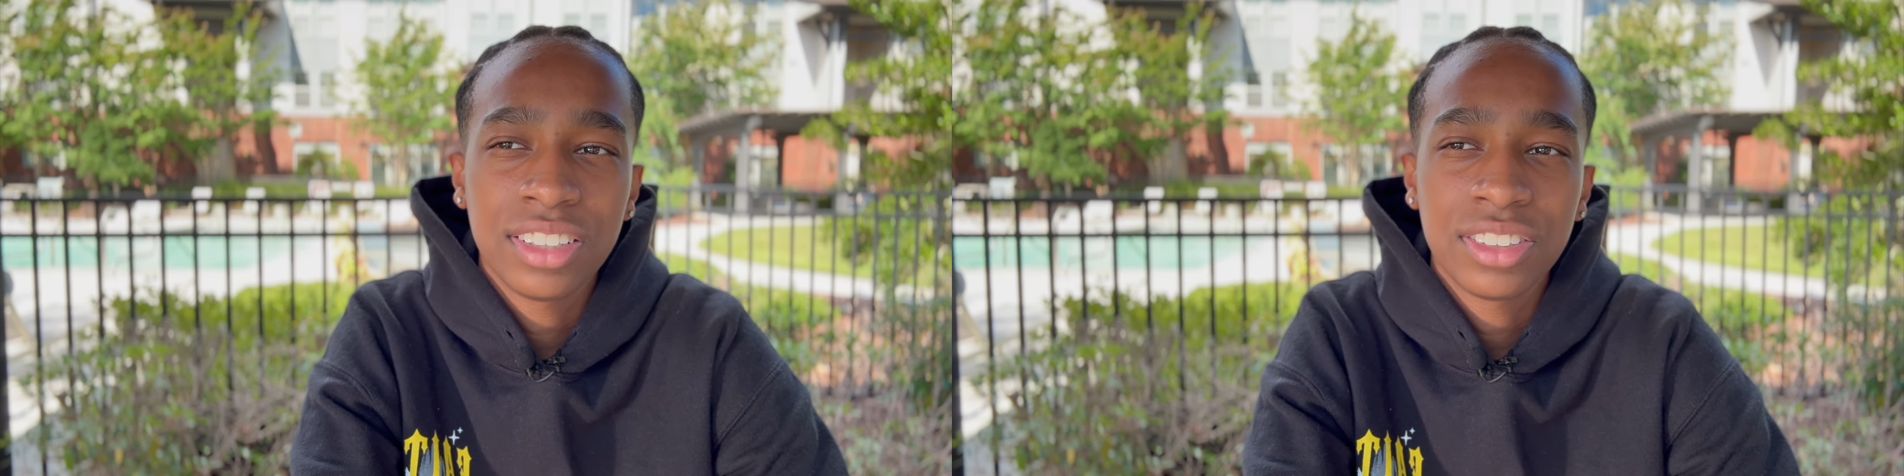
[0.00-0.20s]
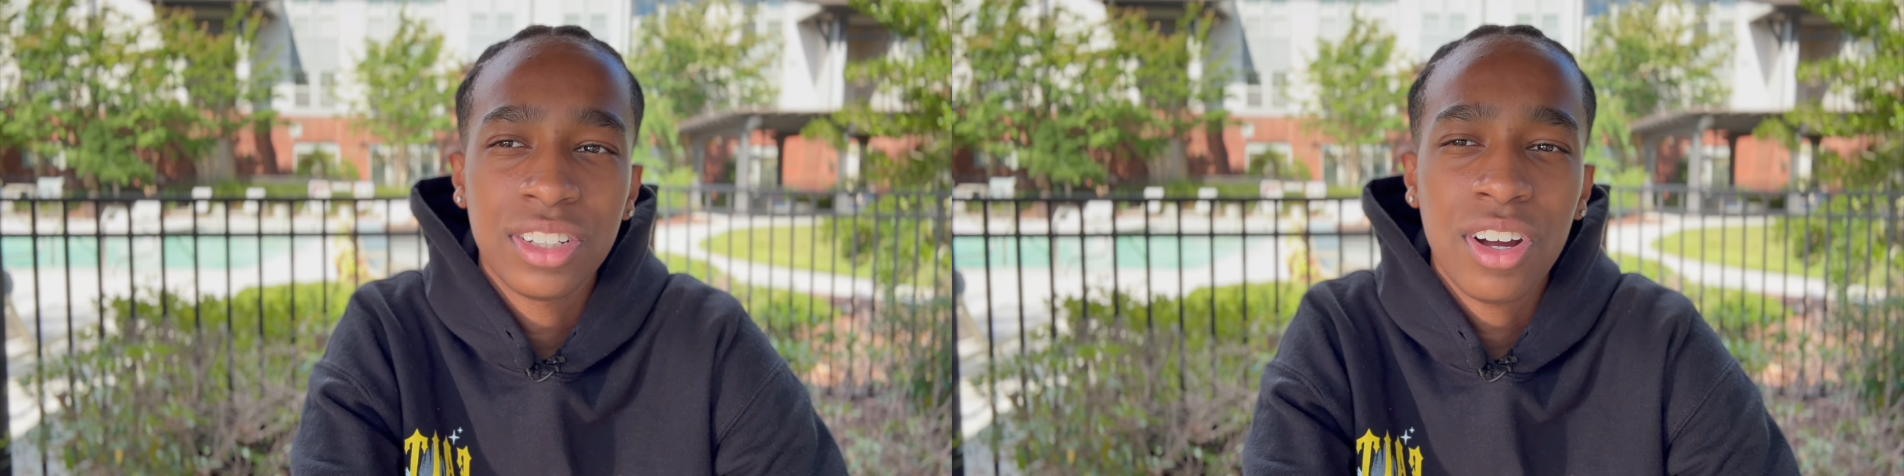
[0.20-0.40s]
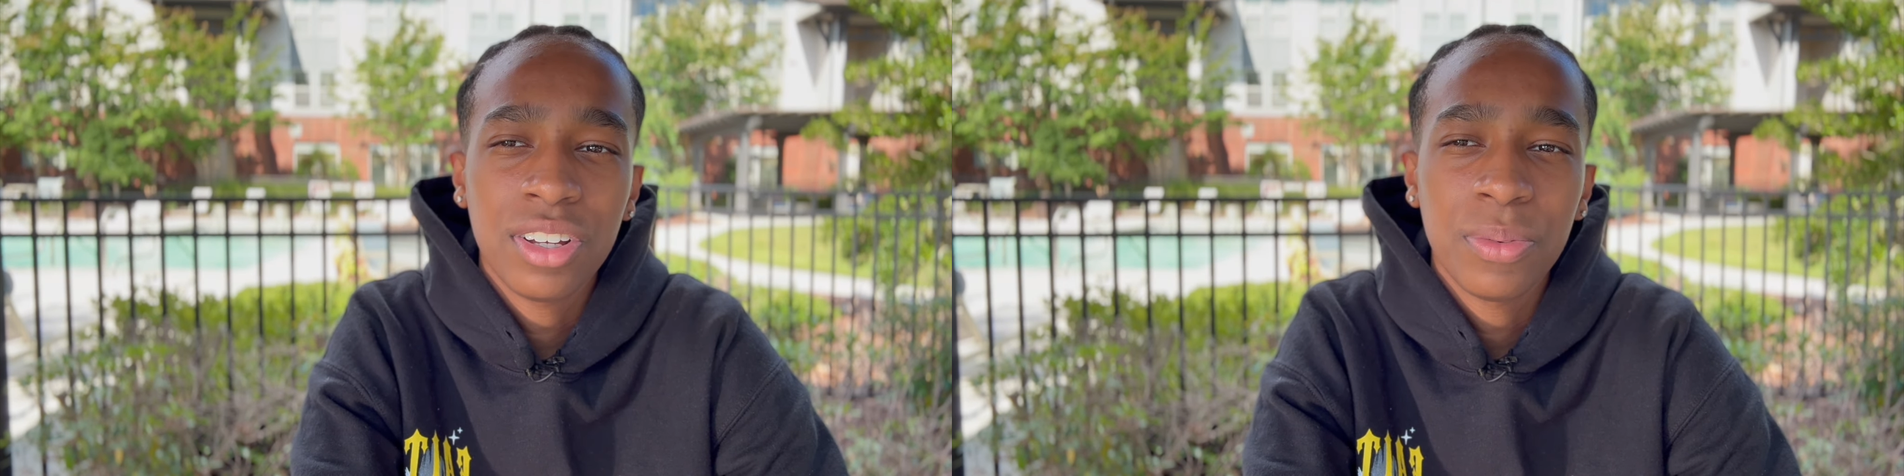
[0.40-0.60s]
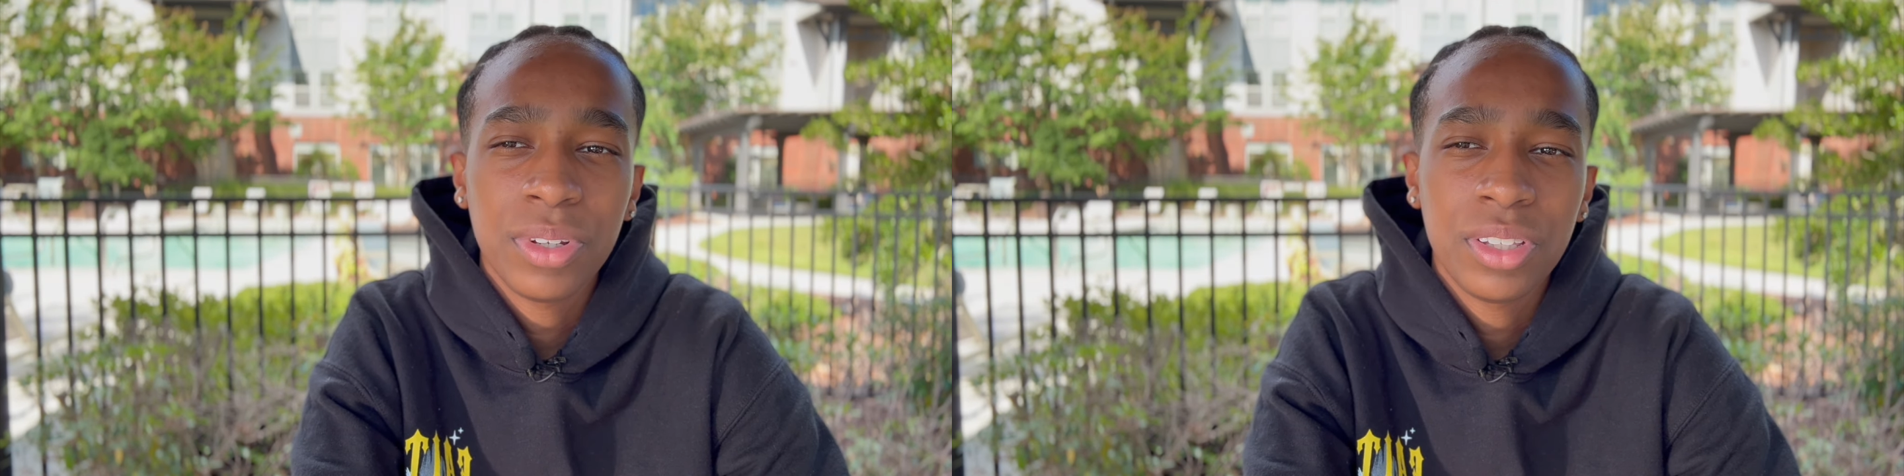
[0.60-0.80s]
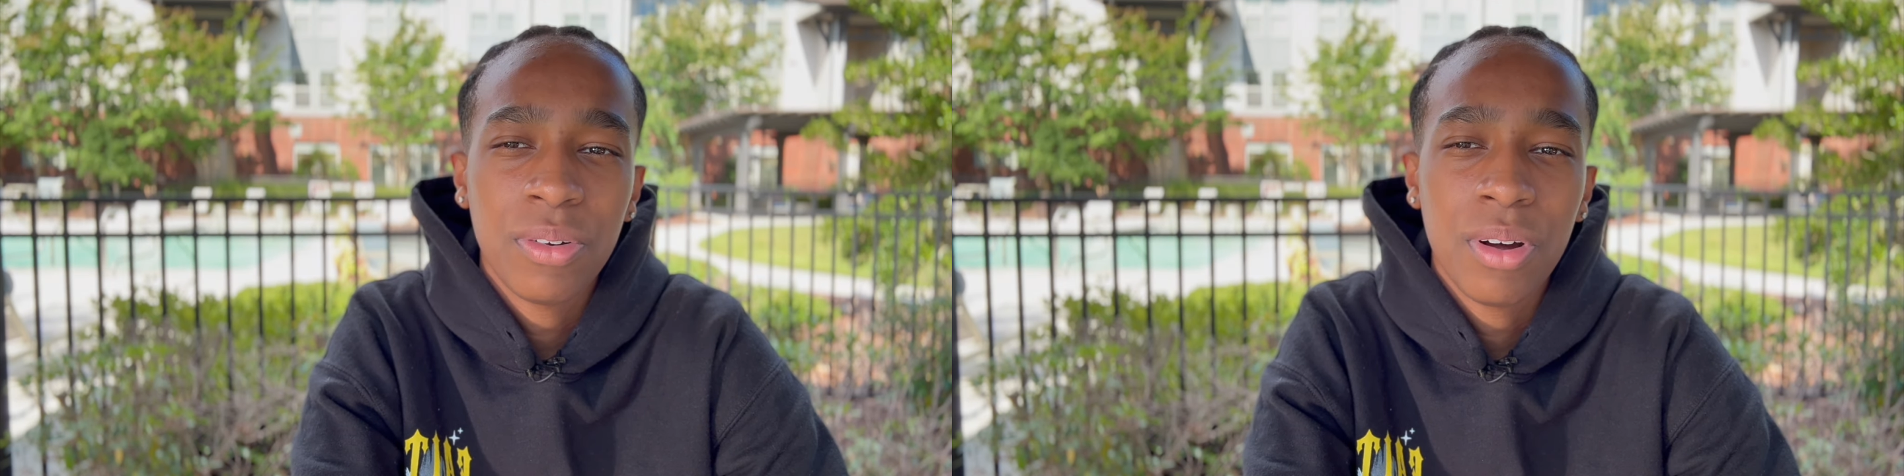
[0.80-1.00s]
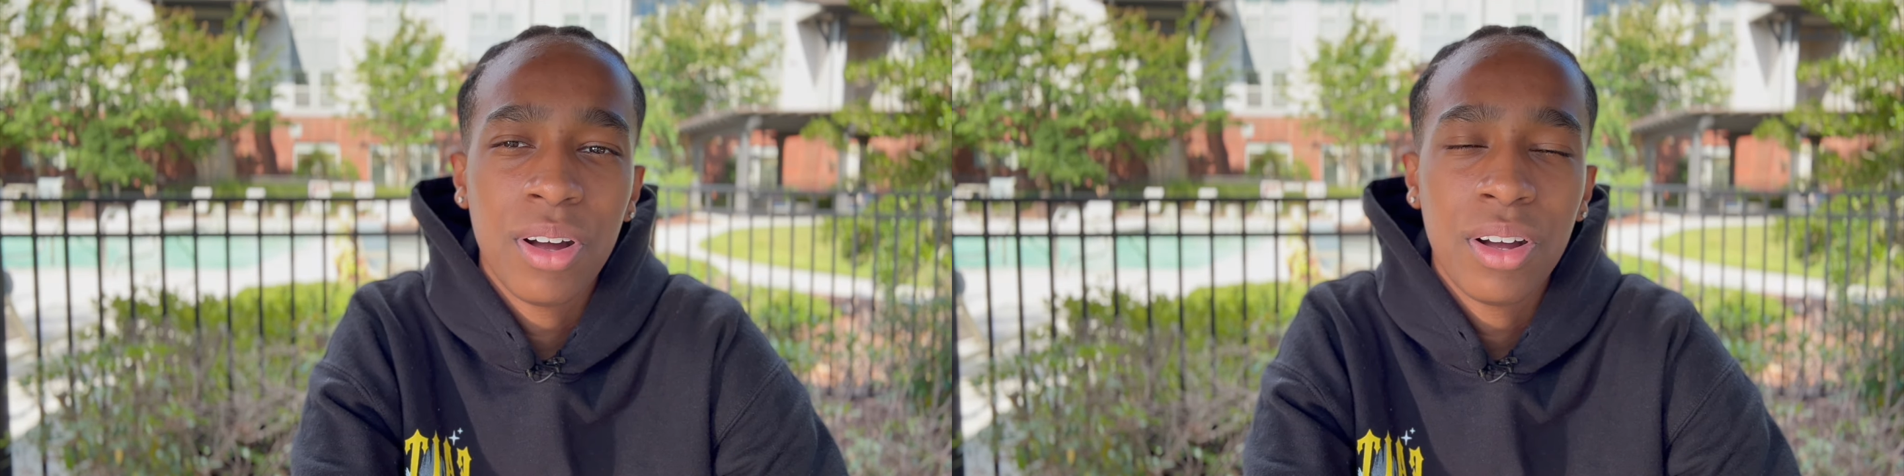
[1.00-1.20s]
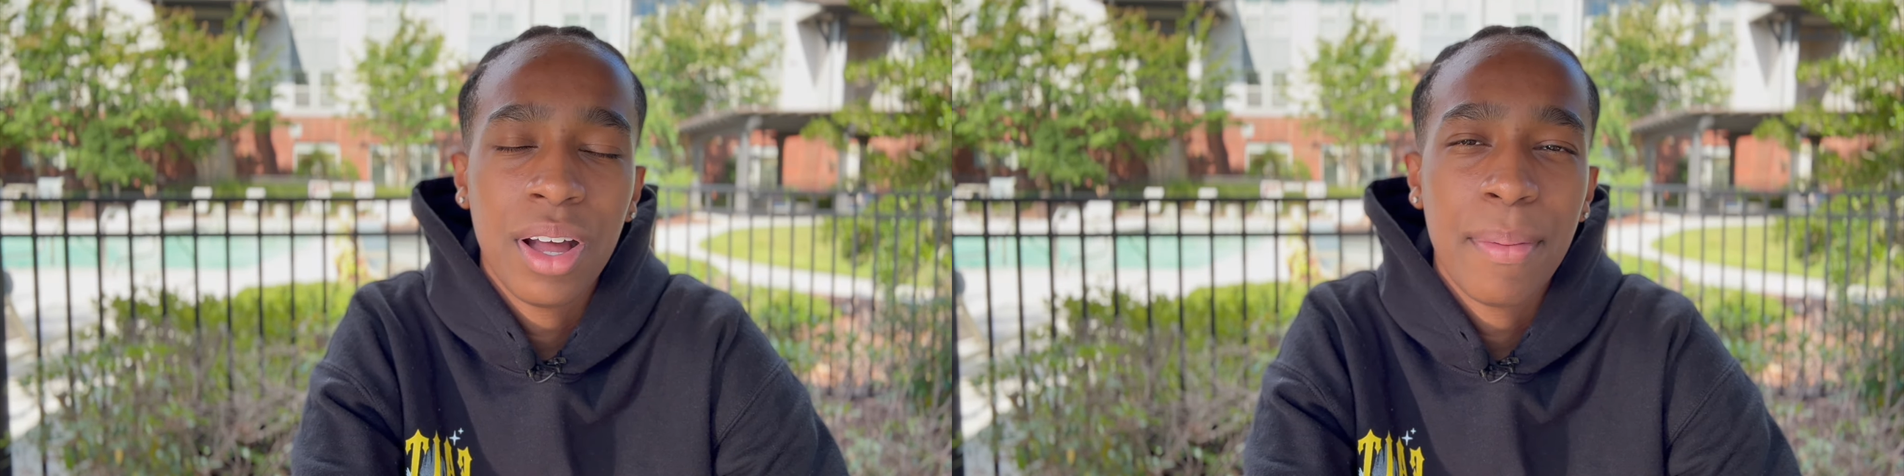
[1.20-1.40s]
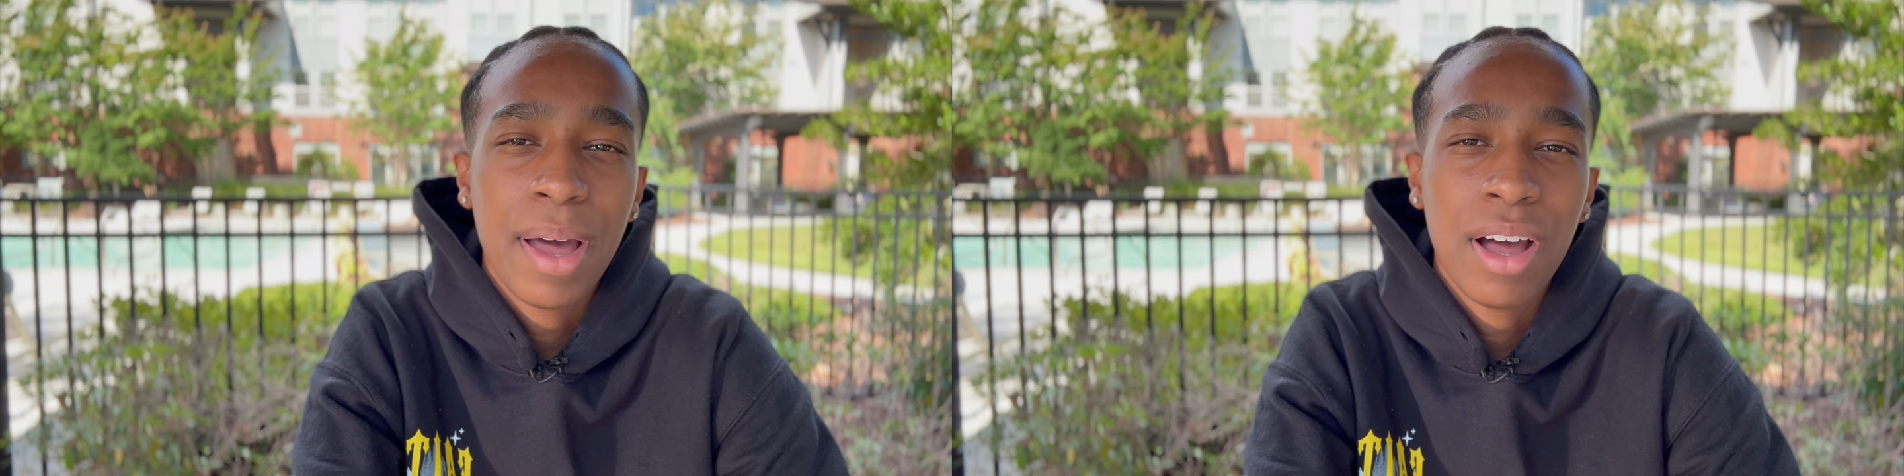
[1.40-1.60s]
talking with you all
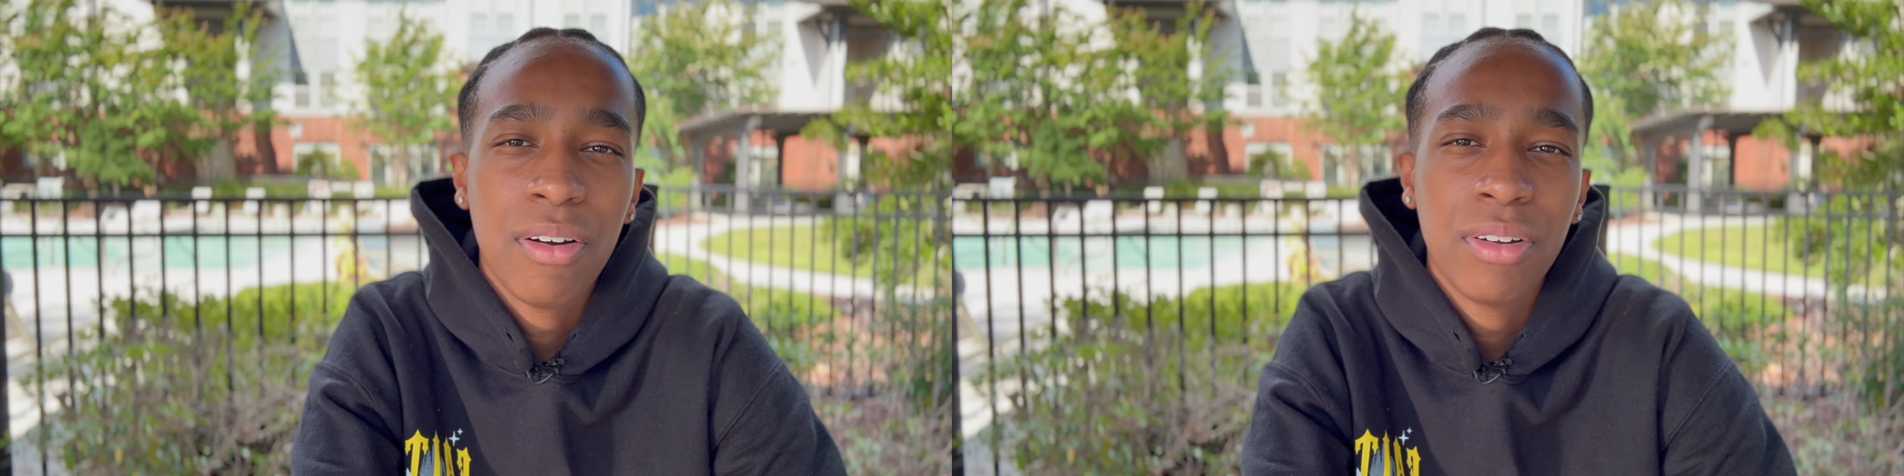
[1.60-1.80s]
about